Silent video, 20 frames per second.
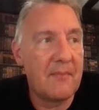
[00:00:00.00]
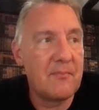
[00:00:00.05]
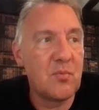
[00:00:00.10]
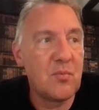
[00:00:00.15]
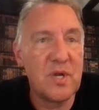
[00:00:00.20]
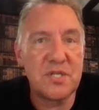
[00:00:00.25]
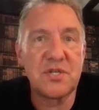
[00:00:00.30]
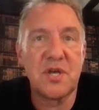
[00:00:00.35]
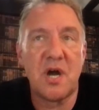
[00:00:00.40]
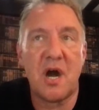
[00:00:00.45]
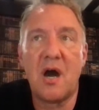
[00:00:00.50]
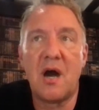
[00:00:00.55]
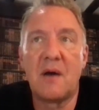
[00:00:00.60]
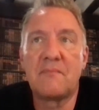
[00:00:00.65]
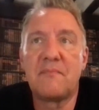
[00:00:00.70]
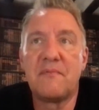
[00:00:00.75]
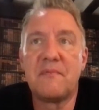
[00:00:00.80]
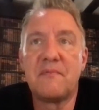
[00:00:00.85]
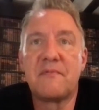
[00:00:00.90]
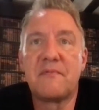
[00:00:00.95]
which are
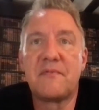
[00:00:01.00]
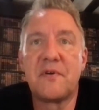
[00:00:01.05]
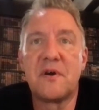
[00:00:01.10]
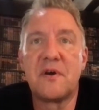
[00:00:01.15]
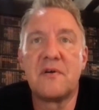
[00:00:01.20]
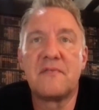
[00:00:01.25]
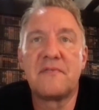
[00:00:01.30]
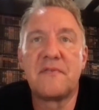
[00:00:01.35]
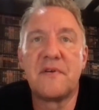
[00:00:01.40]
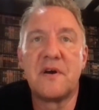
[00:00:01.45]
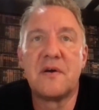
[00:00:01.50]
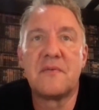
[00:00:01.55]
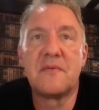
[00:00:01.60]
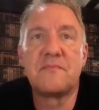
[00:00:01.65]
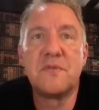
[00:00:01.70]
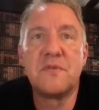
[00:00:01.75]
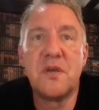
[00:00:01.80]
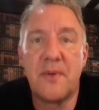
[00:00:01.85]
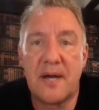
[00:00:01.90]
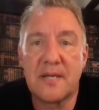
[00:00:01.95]
for
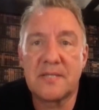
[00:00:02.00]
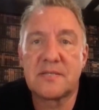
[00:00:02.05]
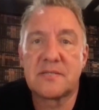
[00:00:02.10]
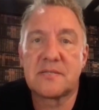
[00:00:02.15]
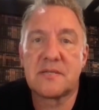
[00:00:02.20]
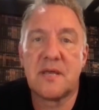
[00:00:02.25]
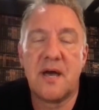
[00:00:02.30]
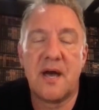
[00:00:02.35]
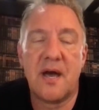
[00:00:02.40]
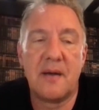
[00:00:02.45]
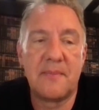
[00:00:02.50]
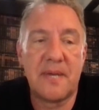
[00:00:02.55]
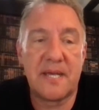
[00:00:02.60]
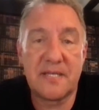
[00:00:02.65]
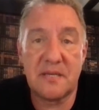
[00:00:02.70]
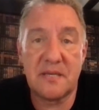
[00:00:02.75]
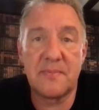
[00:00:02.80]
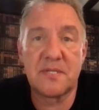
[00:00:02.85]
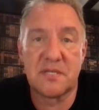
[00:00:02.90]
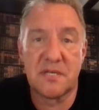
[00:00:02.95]
US
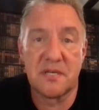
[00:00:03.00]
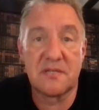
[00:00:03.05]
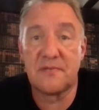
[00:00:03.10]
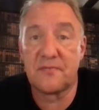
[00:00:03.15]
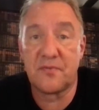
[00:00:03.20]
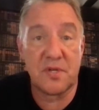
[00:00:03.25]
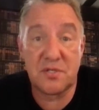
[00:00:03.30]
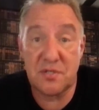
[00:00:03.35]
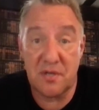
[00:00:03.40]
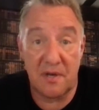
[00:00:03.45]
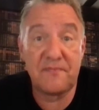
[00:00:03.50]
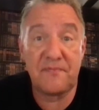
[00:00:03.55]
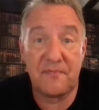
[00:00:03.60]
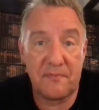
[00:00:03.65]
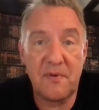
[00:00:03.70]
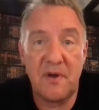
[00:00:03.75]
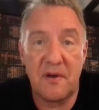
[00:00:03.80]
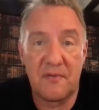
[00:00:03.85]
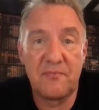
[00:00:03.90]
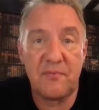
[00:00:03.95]
exhibitors, of which
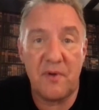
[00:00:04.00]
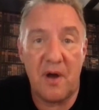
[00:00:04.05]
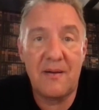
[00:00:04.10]
I've